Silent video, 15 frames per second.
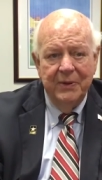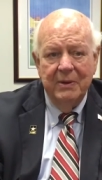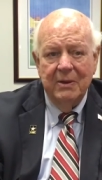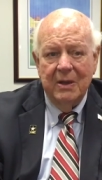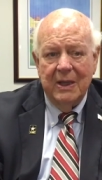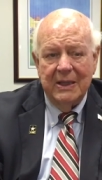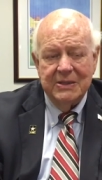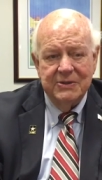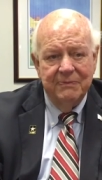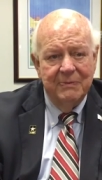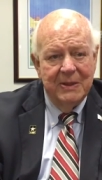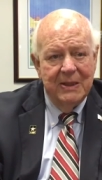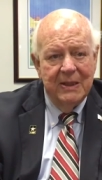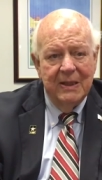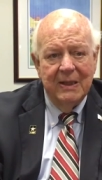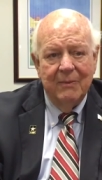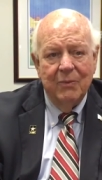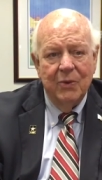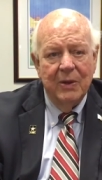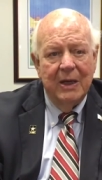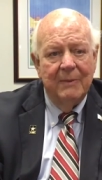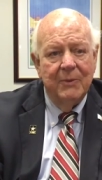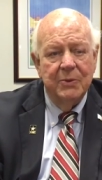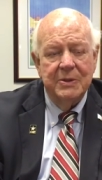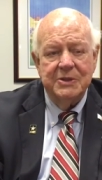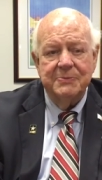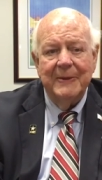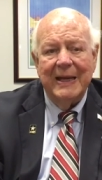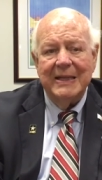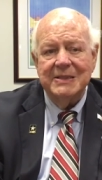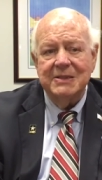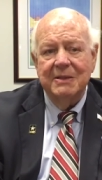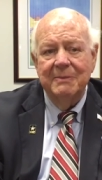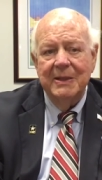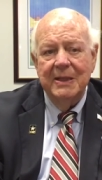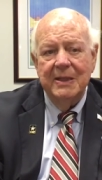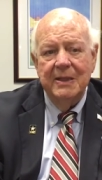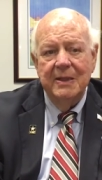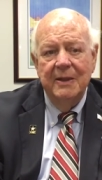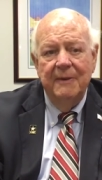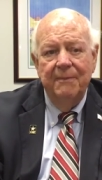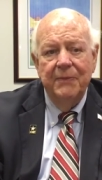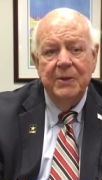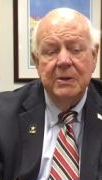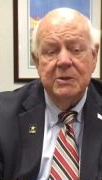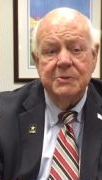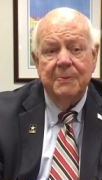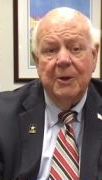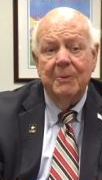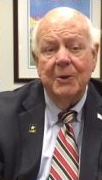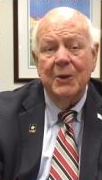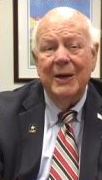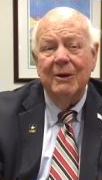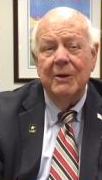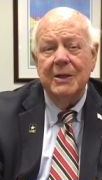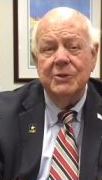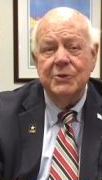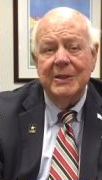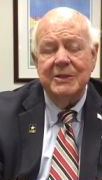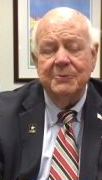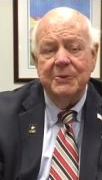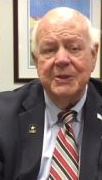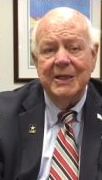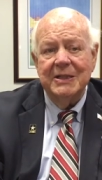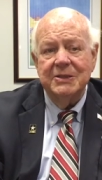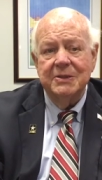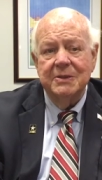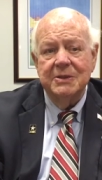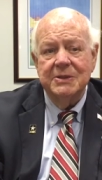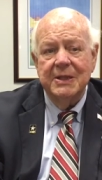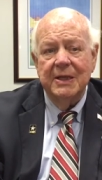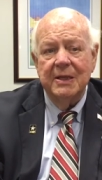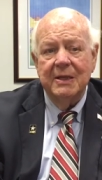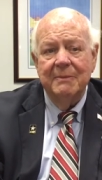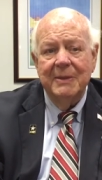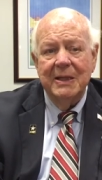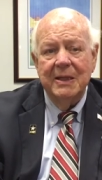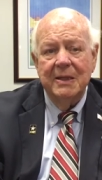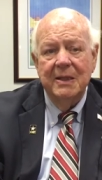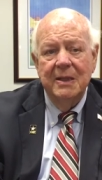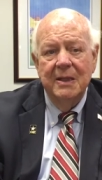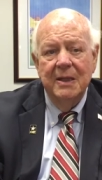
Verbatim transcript: lots of money. I'm, I'm on the SPATS committee, Spartanburg Area Transportation Study Committee.